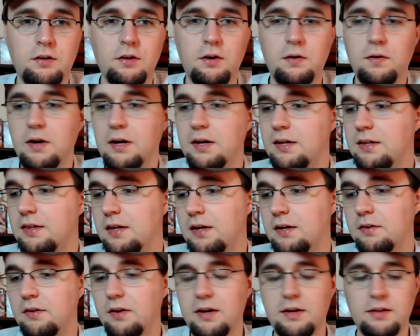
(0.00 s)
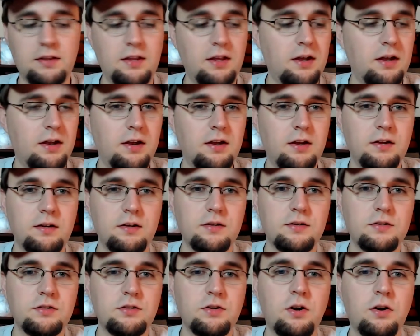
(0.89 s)
You know, anything like
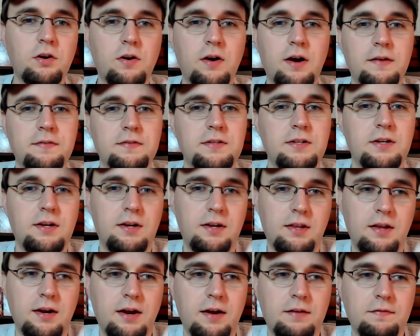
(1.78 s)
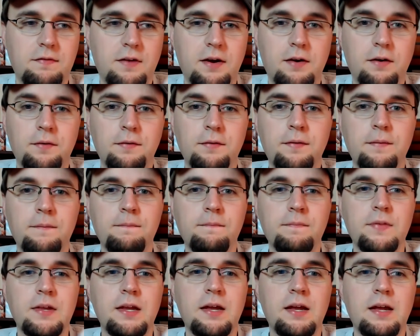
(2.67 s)
the StarCraft CD that I
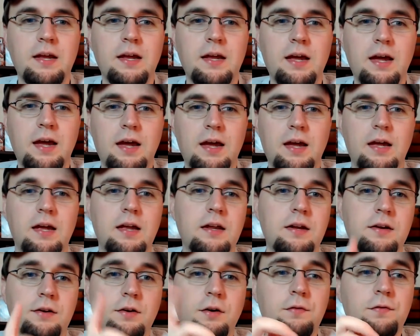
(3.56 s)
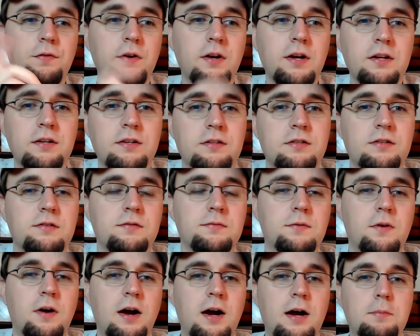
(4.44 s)
found. And don't forget
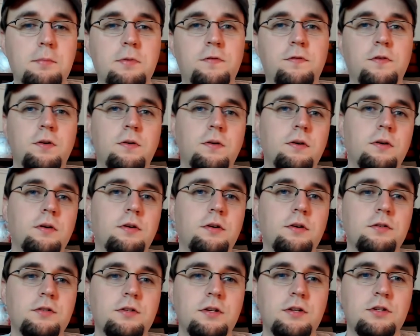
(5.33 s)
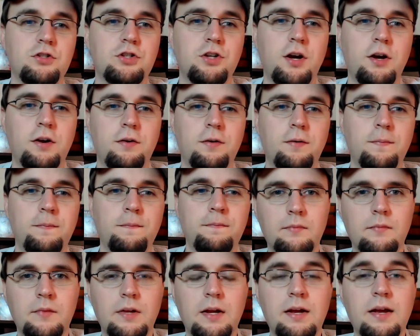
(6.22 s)
to subscribe if you are new to the channel.
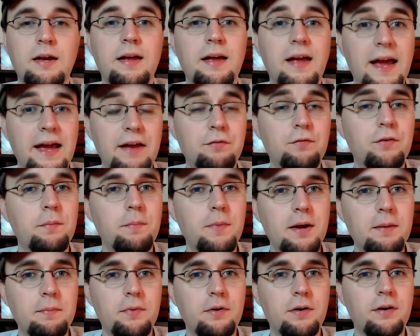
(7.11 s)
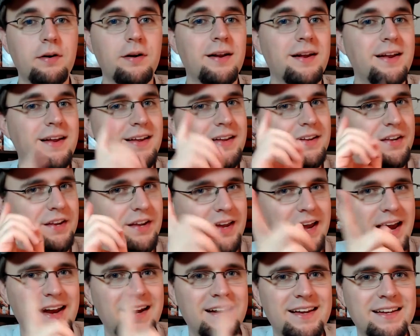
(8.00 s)
And remember,
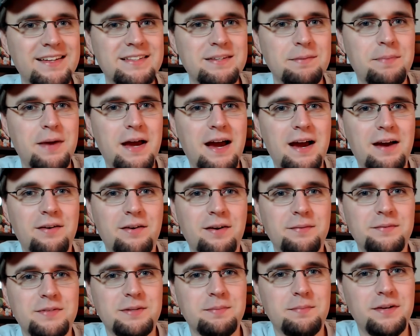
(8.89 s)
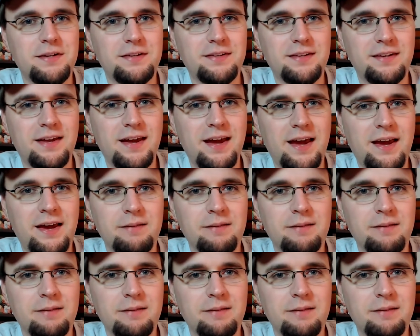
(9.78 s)
you gotta get the power up to beat the